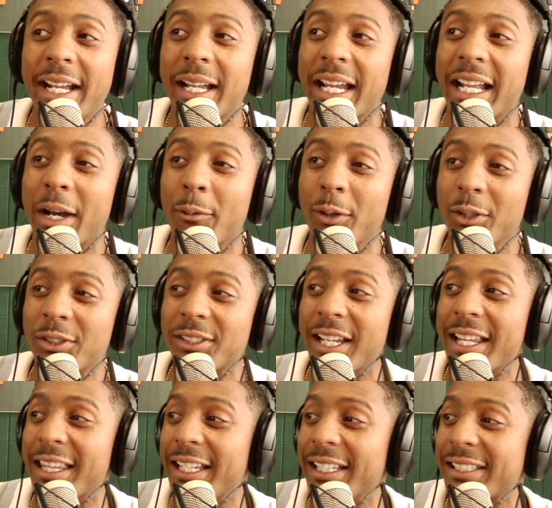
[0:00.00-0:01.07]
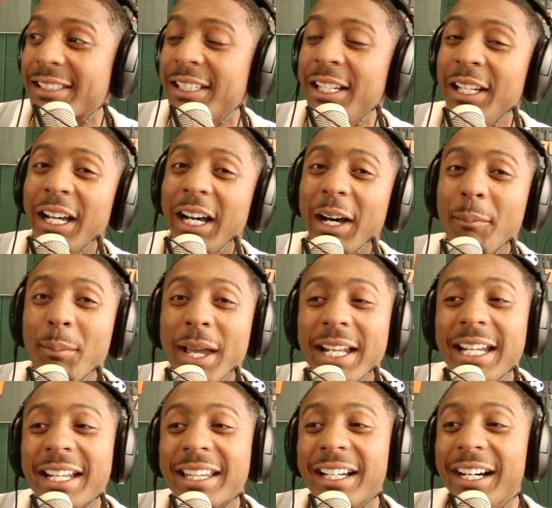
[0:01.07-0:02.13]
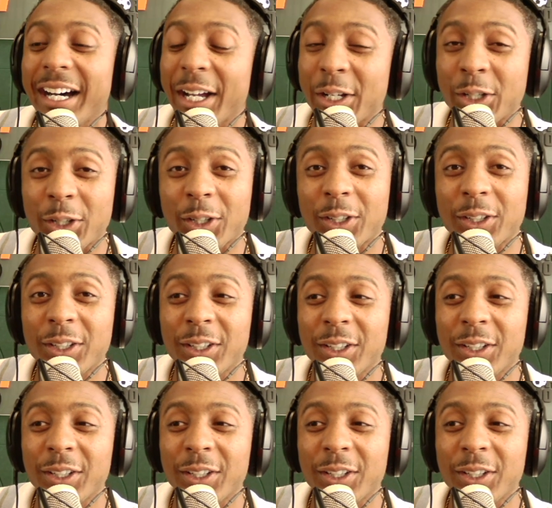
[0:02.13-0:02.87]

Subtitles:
And I will say this, betting the under